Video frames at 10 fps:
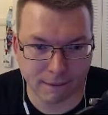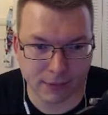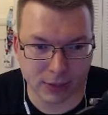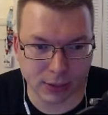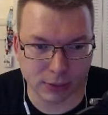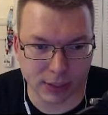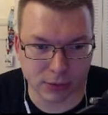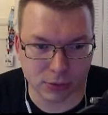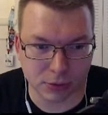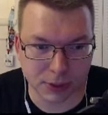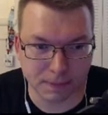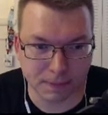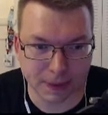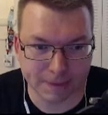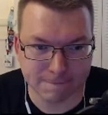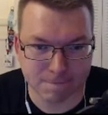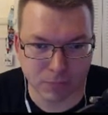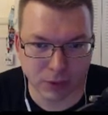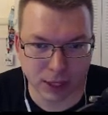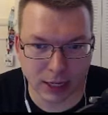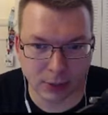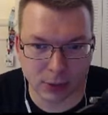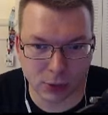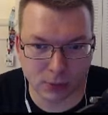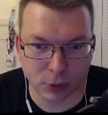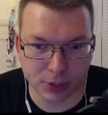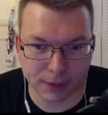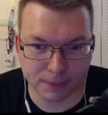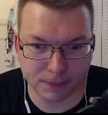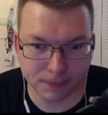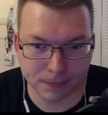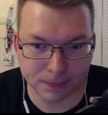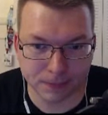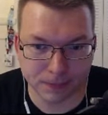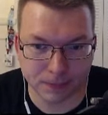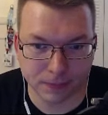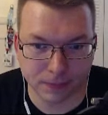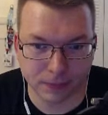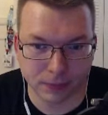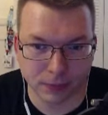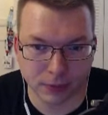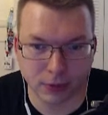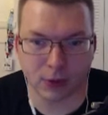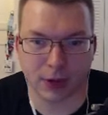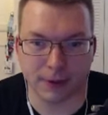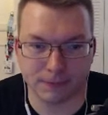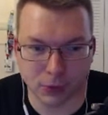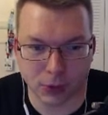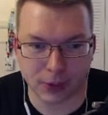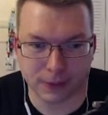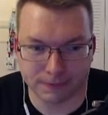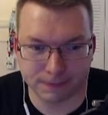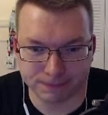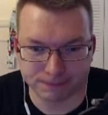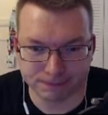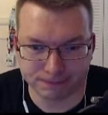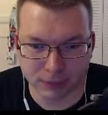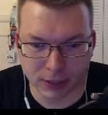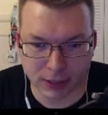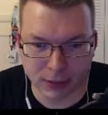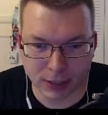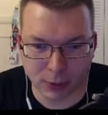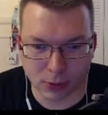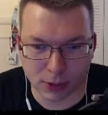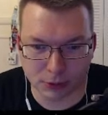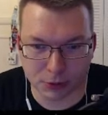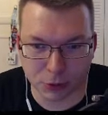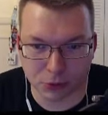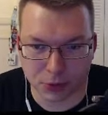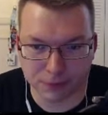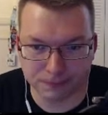So that was that extra step. Now we do one more time. Okay, good. Now I want to hit retrograde.